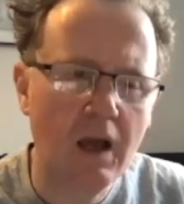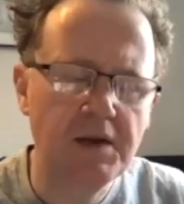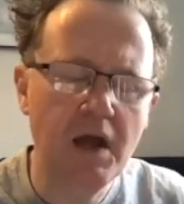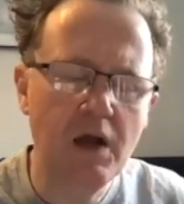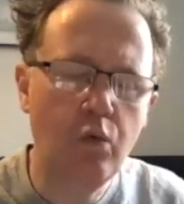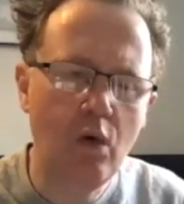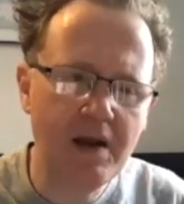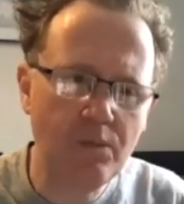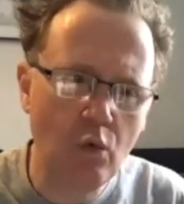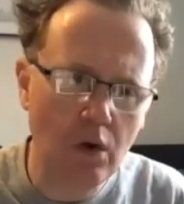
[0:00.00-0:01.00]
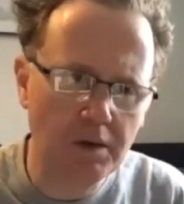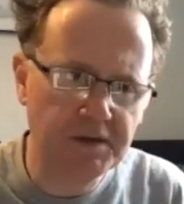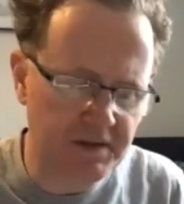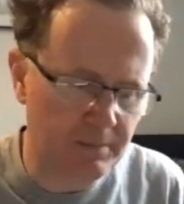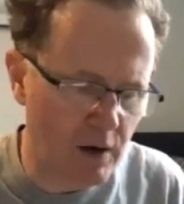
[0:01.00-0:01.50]
Now, when
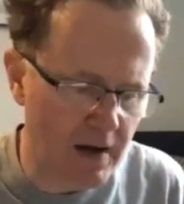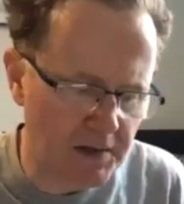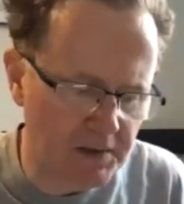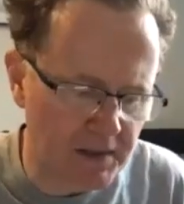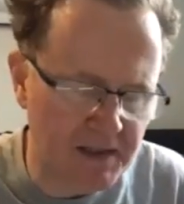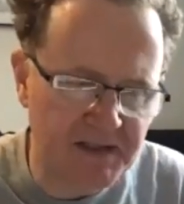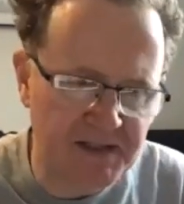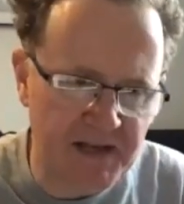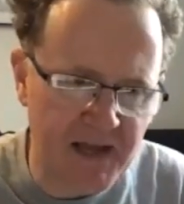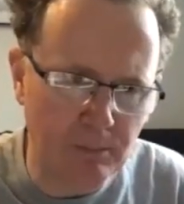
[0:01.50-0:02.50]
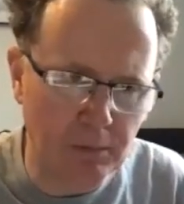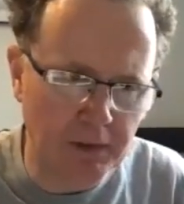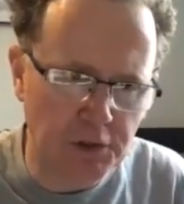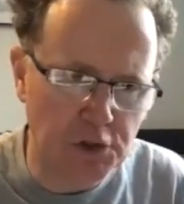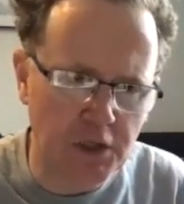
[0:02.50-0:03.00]
was the brand
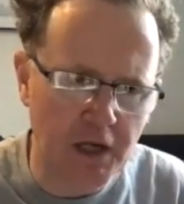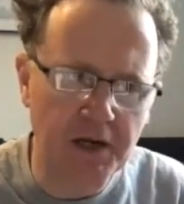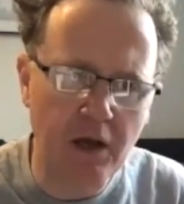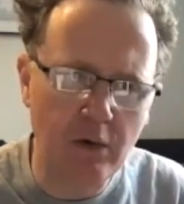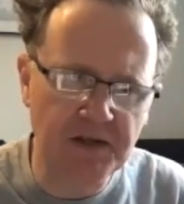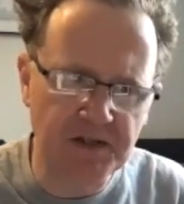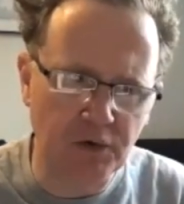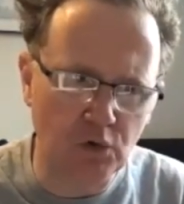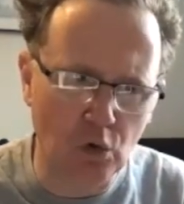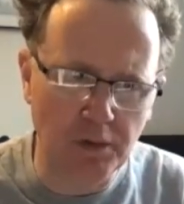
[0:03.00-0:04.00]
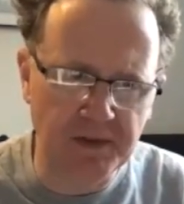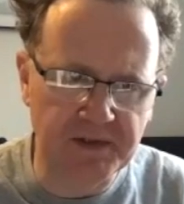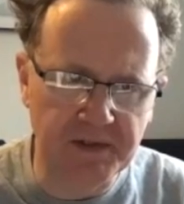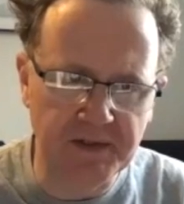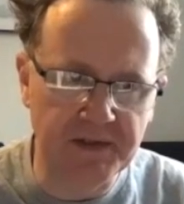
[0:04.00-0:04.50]
established and how has it grown
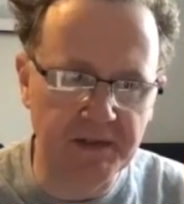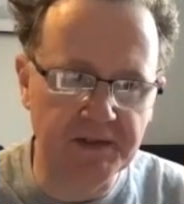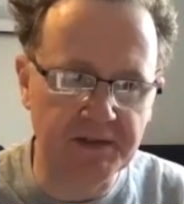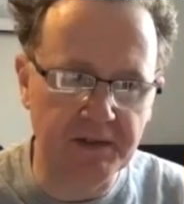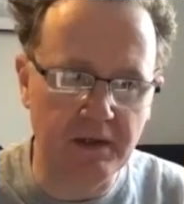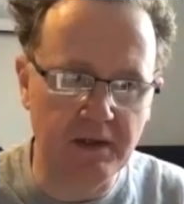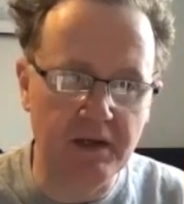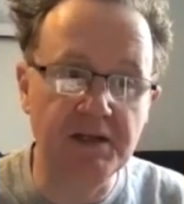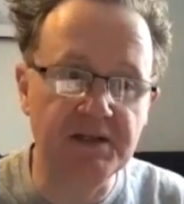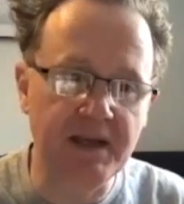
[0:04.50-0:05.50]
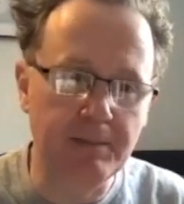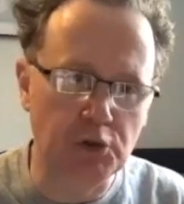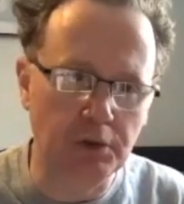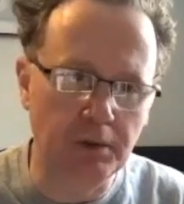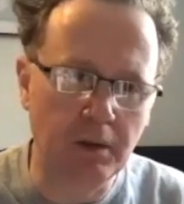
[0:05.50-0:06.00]
since its
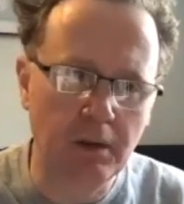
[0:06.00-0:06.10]
inception?